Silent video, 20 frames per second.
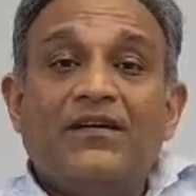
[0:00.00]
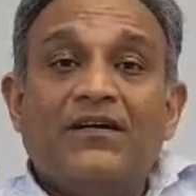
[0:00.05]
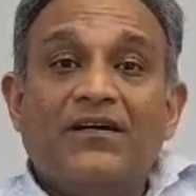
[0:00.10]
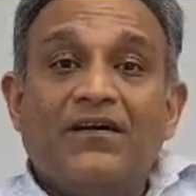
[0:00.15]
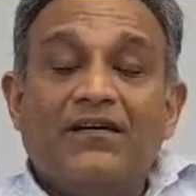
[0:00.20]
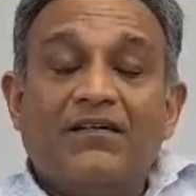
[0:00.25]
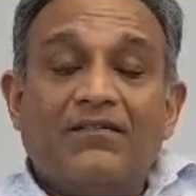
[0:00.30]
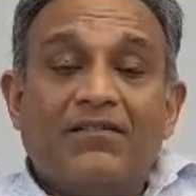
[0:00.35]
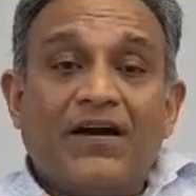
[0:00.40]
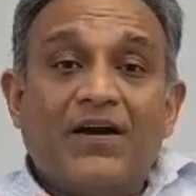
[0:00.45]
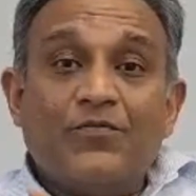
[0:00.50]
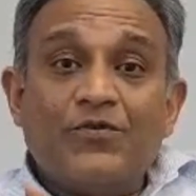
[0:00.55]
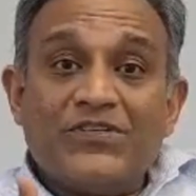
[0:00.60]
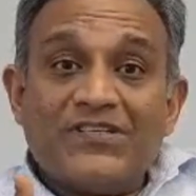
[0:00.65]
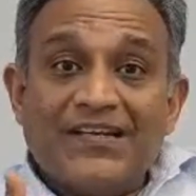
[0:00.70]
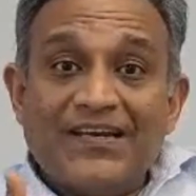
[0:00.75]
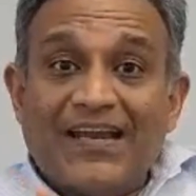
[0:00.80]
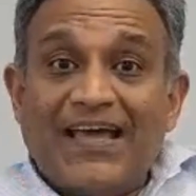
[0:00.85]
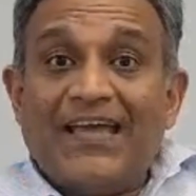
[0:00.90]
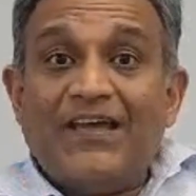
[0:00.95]
I would
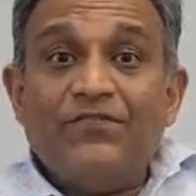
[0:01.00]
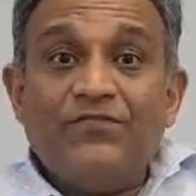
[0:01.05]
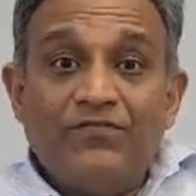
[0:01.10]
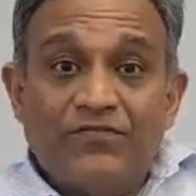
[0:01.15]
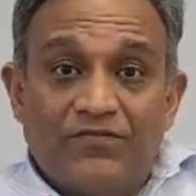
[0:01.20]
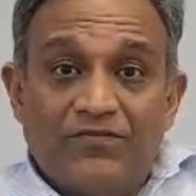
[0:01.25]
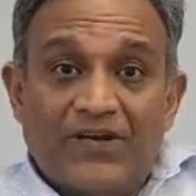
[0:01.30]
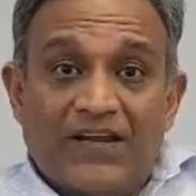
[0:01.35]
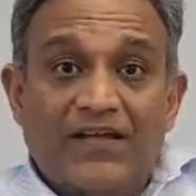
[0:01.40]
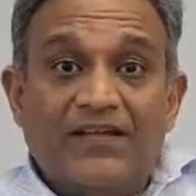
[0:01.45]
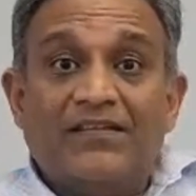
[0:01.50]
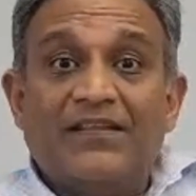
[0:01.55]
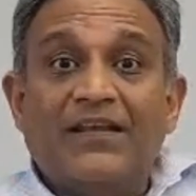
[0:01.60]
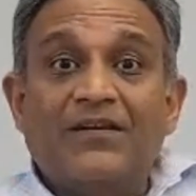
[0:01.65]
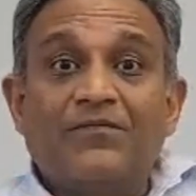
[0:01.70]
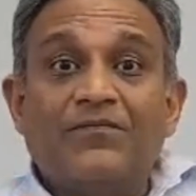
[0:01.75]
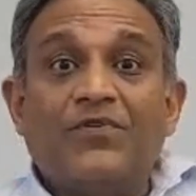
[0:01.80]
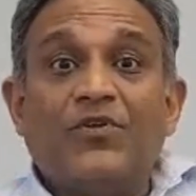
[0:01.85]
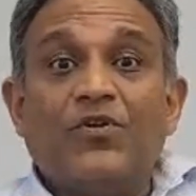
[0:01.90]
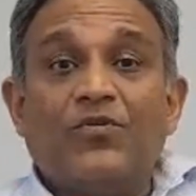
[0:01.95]
say, live, rather
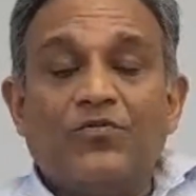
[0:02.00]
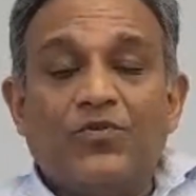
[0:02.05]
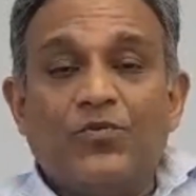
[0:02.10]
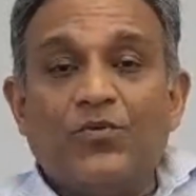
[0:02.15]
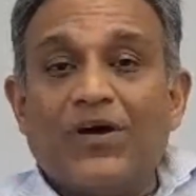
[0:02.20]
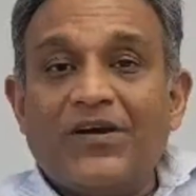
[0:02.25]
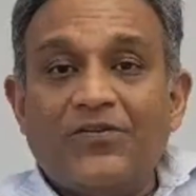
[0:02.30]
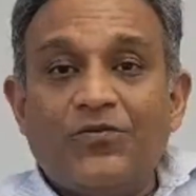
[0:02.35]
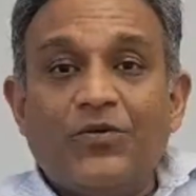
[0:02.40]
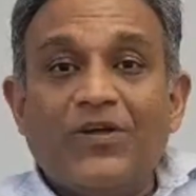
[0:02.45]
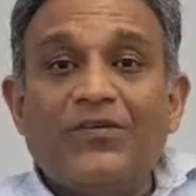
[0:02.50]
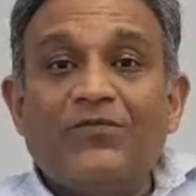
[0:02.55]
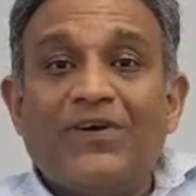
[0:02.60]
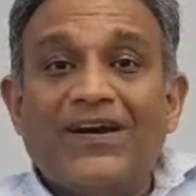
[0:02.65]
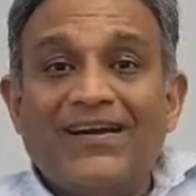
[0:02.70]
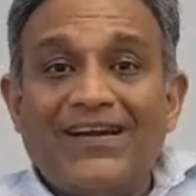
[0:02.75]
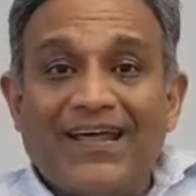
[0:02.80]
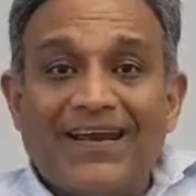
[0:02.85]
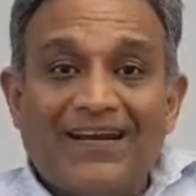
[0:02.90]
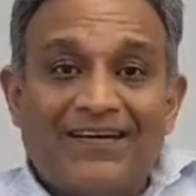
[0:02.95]
than, you know, you are doing
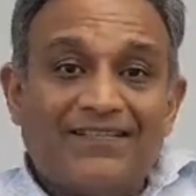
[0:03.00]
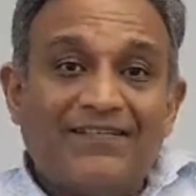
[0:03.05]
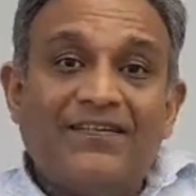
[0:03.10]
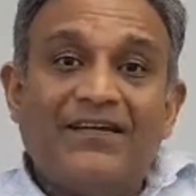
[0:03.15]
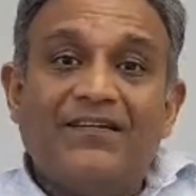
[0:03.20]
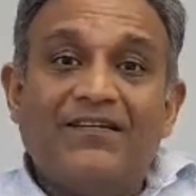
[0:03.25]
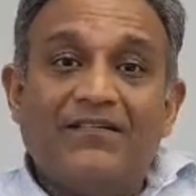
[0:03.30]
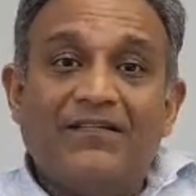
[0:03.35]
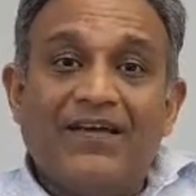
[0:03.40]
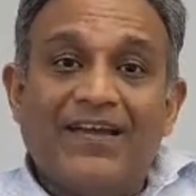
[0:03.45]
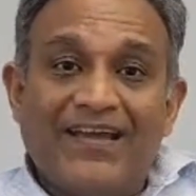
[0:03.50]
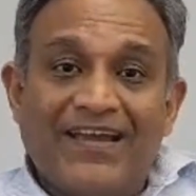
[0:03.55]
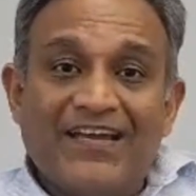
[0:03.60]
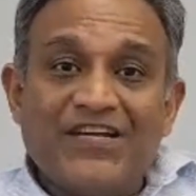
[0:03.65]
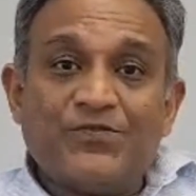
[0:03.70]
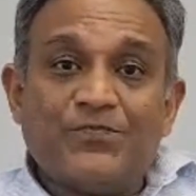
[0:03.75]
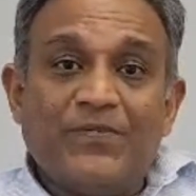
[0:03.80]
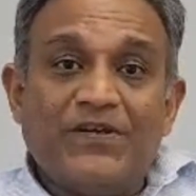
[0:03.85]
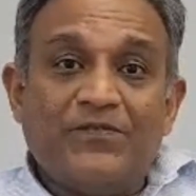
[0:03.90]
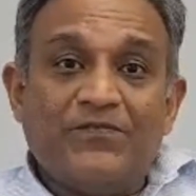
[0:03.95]
one directional
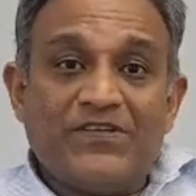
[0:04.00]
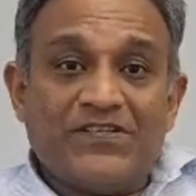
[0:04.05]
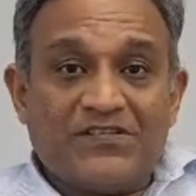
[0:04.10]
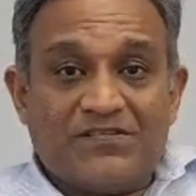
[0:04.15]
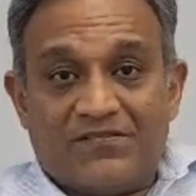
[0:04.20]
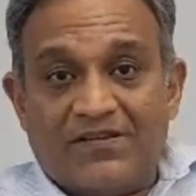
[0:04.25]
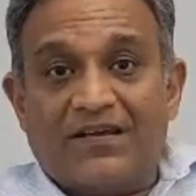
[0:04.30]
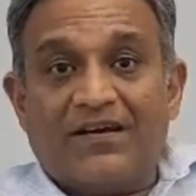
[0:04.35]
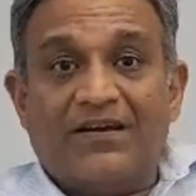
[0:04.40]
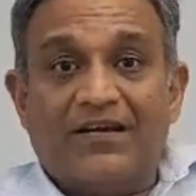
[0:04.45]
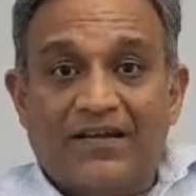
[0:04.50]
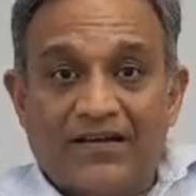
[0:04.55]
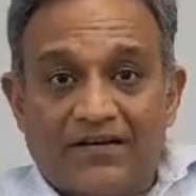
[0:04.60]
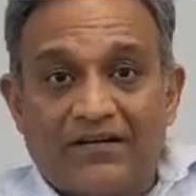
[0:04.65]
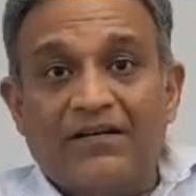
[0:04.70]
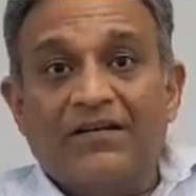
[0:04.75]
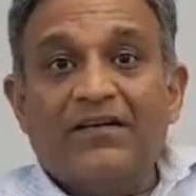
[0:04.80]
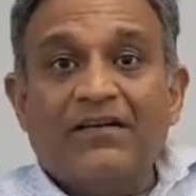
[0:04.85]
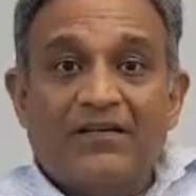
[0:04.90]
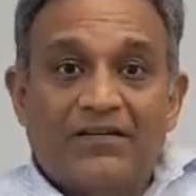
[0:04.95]
engagement, which is
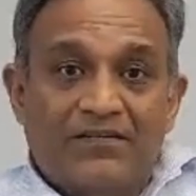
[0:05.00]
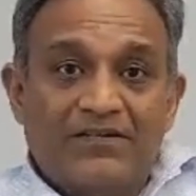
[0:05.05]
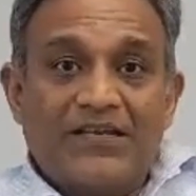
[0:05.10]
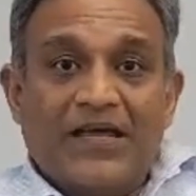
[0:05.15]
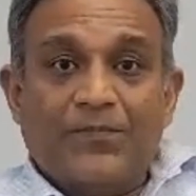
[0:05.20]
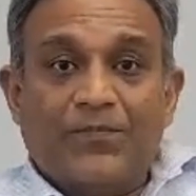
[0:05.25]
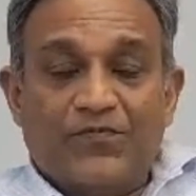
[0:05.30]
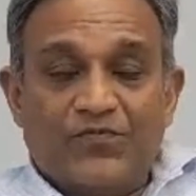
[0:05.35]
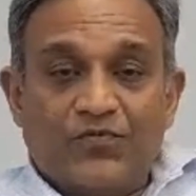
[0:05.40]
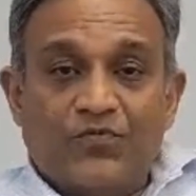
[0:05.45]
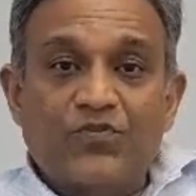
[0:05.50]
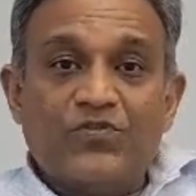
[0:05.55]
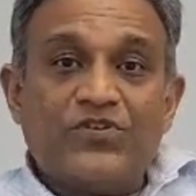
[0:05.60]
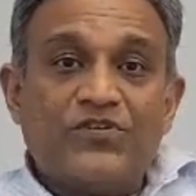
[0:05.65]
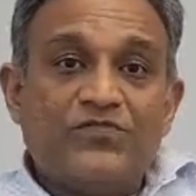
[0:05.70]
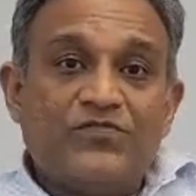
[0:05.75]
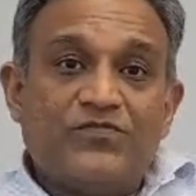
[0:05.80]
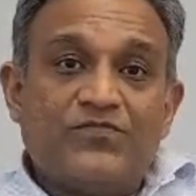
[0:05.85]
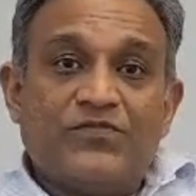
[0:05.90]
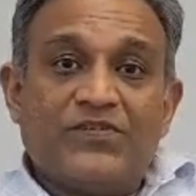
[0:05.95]
earlier type of
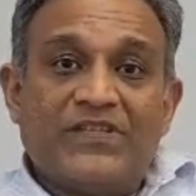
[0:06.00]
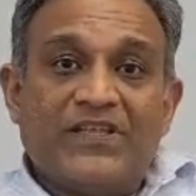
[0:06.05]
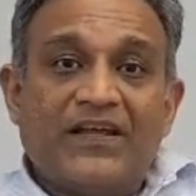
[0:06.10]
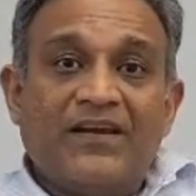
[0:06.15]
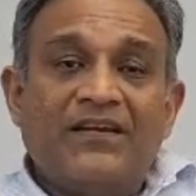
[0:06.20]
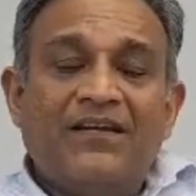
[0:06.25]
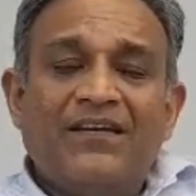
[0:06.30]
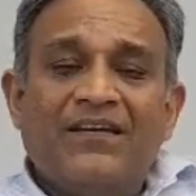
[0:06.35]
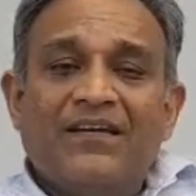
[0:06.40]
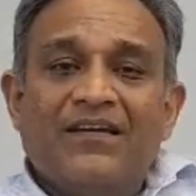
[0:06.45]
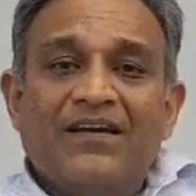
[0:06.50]
solutions which were there.